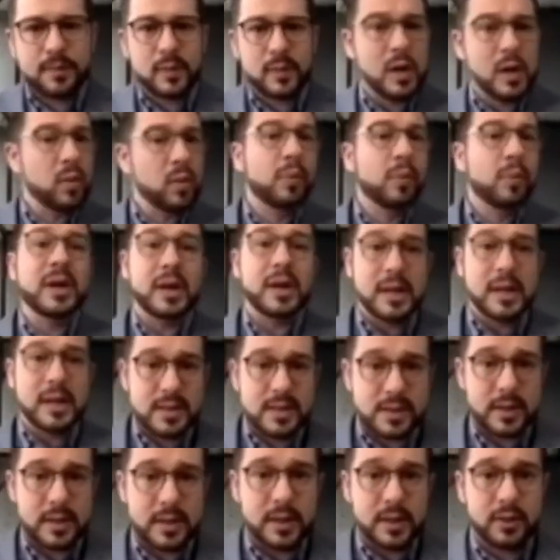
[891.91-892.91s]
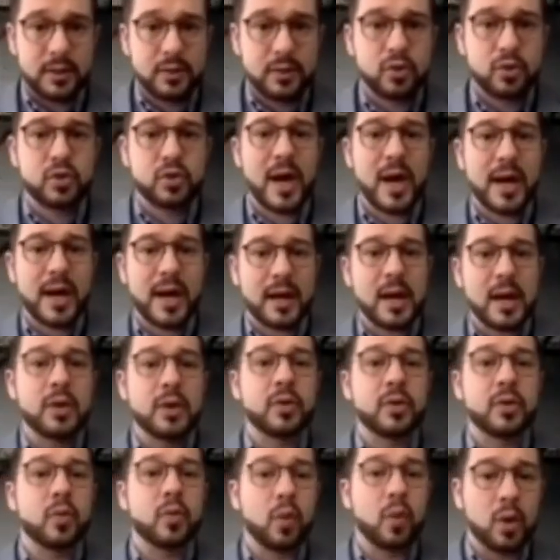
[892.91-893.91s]
it will be easy to track and
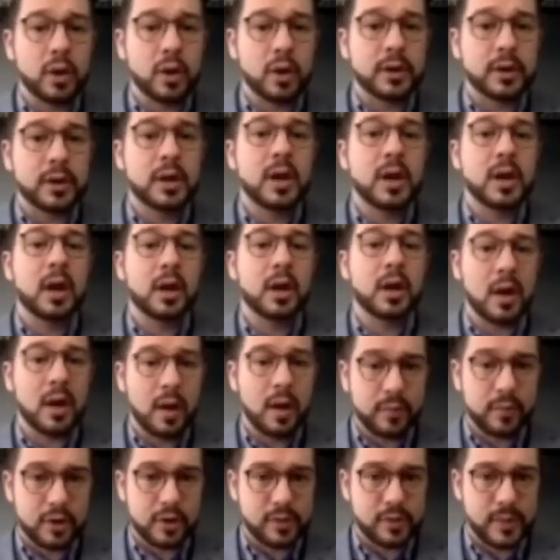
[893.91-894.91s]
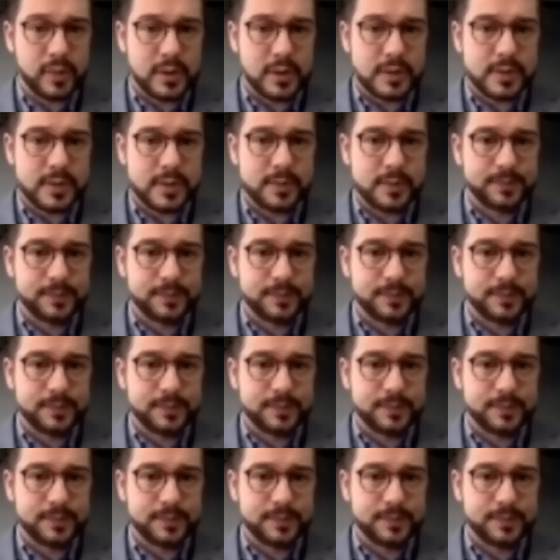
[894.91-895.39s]
reward accomplishments.